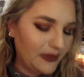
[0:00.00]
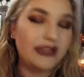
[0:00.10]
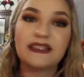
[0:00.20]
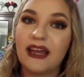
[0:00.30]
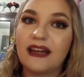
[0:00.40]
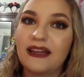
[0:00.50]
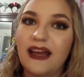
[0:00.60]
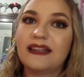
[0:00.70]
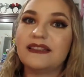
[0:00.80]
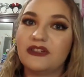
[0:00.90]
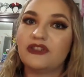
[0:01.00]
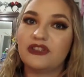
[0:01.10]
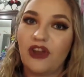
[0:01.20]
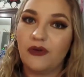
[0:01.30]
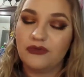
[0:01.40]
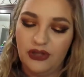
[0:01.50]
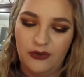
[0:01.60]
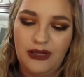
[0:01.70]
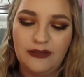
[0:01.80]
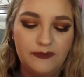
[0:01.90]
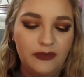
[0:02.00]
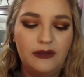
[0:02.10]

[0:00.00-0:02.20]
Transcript: but it's got a nice citrus note to it.